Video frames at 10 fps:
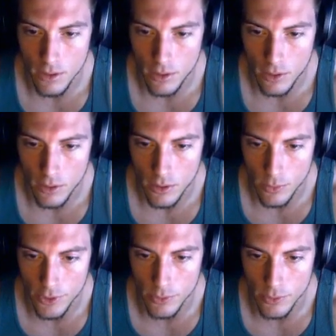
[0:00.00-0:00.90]
when you're
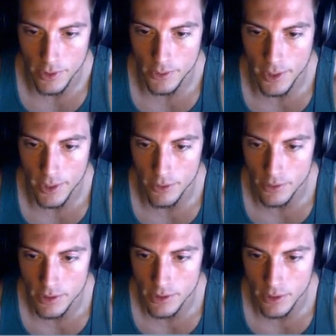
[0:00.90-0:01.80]
running around,
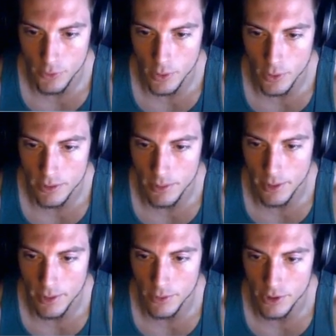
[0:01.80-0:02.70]
if you watch my mana regen
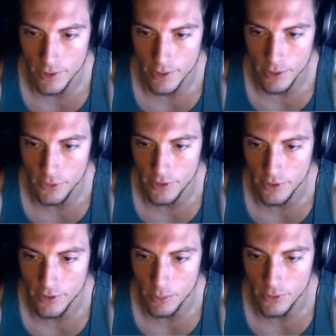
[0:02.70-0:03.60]
right now, it's
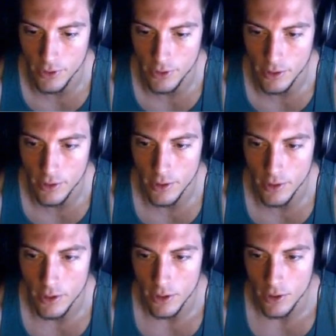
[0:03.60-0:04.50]
60%.
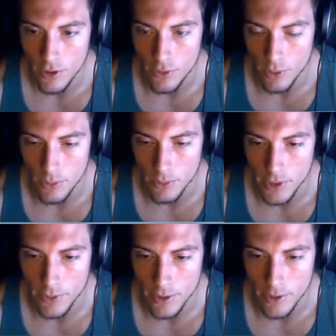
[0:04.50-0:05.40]
So when I'm running around,
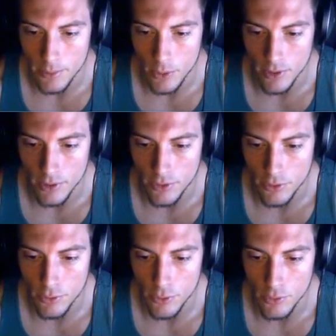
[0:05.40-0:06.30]
I'm going
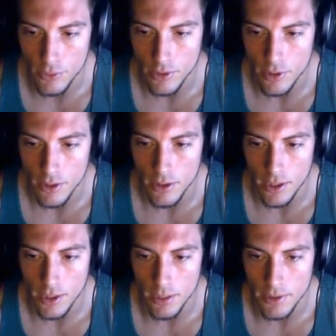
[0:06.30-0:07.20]
to kind of be
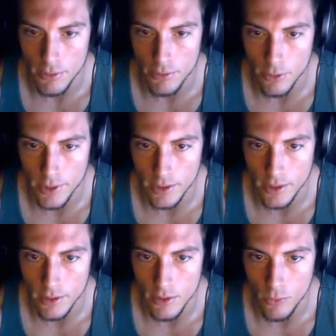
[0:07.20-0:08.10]
throwing
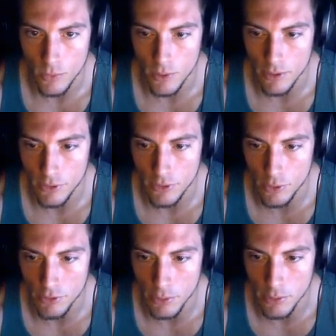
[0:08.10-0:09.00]
Well of Souls a little
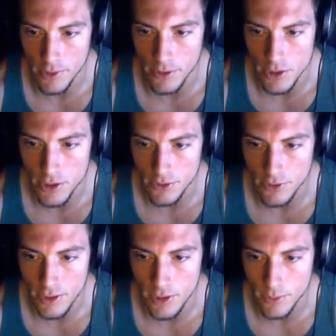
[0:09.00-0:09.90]
bit. And as you can see, when
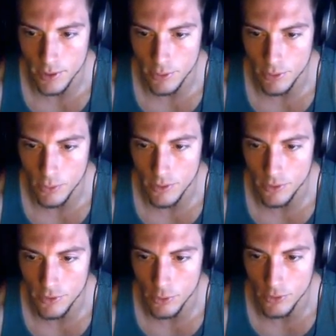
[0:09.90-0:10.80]
I throw Well of Souls,
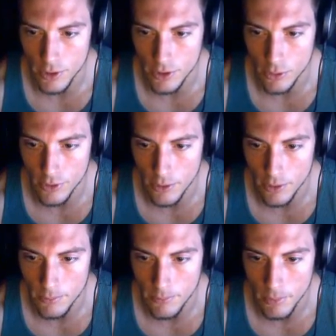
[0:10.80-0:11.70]
it goes up. My
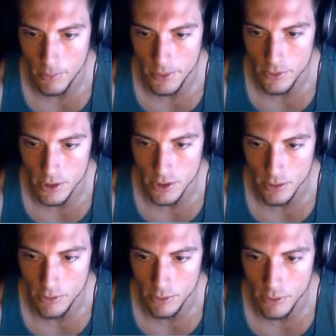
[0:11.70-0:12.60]
mana regen keeps going up.